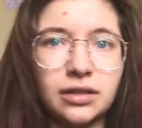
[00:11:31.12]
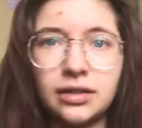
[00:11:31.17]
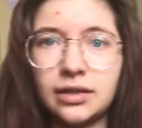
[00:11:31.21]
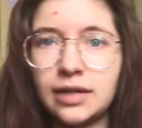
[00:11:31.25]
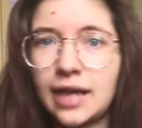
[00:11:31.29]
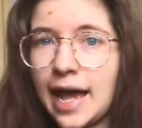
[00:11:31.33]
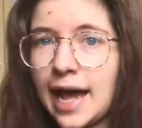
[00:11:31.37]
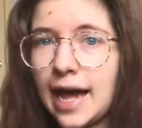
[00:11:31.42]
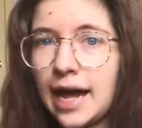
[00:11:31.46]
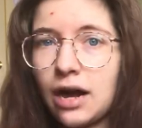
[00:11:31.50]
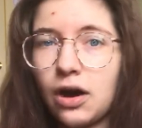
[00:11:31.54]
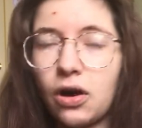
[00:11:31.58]

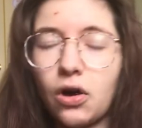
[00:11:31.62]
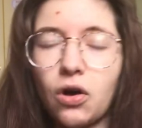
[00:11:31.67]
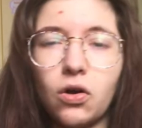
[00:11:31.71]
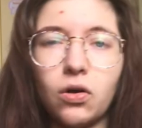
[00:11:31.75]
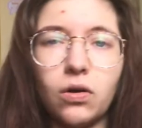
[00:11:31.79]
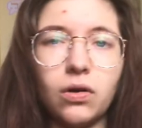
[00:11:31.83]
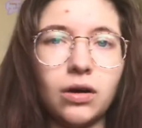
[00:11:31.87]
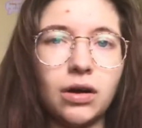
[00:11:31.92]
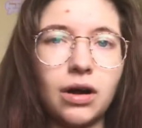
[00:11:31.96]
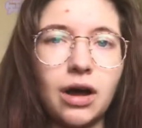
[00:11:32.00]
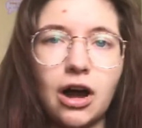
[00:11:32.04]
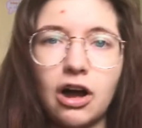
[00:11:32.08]

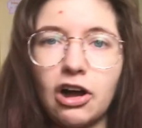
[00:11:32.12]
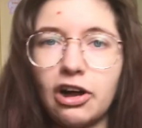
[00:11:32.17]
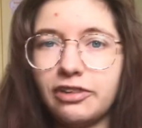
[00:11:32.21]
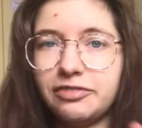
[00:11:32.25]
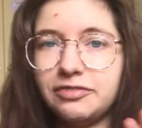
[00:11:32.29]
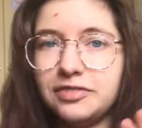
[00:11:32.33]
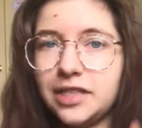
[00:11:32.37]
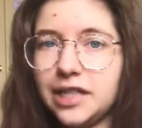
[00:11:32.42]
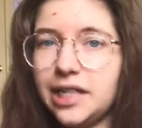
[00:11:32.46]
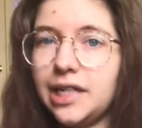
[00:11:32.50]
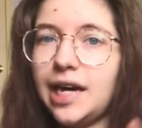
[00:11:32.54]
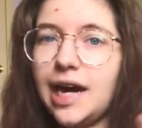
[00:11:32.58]
how
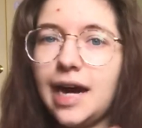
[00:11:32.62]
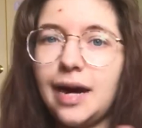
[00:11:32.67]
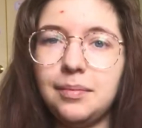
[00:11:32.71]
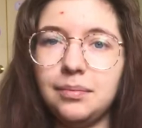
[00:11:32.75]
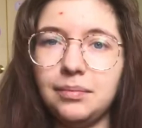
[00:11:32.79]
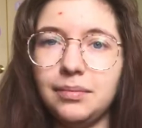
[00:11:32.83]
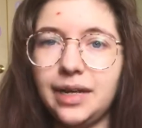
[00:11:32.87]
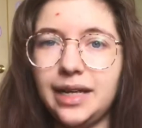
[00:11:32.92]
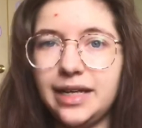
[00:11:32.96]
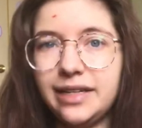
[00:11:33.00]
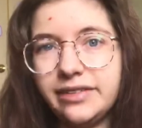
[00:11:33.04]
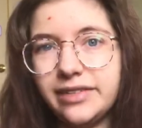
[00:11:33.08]
often I'm
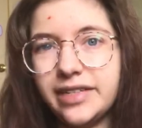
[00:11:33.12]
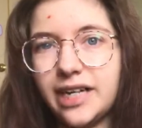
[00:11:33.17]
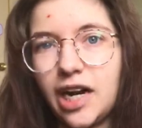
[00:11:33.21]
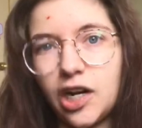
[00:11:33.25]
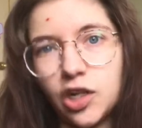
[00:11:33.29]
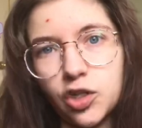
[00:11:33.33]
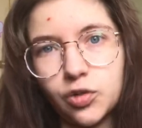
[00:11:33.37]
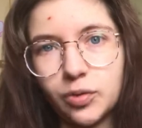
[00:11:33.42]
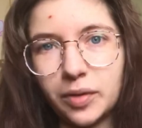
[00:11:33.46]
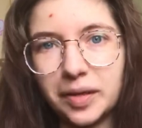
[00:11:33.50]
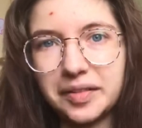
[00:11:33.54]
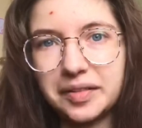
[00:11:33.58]
in
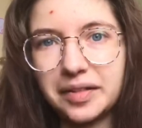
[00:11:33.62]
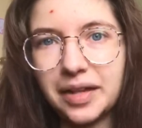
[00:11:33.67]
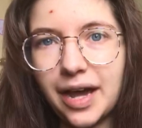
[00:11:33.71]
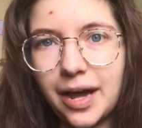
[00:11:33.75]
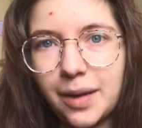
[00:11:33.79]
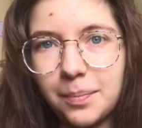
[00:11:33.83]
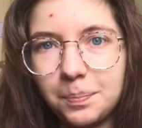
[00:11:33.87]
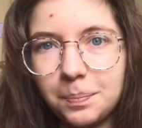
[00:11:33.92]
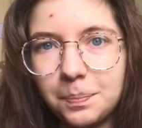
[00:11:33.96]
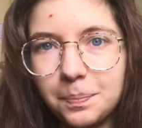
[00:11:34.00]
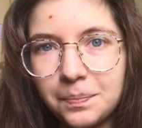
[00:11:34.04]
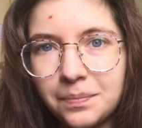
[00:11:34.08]
touch with
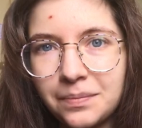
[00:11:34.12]
them.